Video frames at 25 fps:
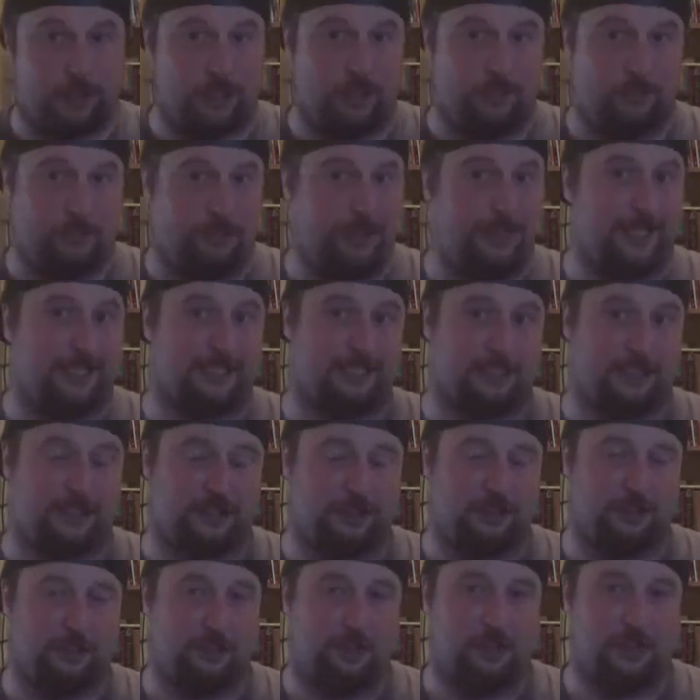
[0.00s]
in
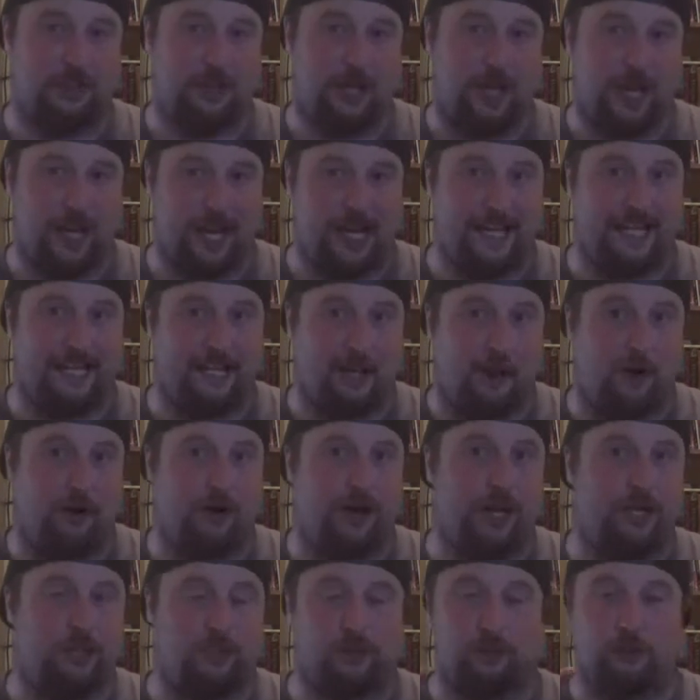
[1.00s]
this
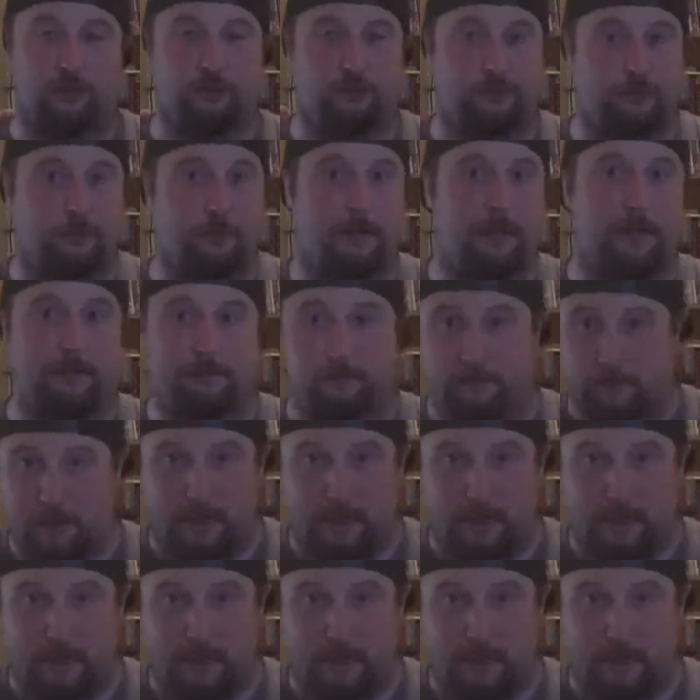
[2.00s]
incarnation for me from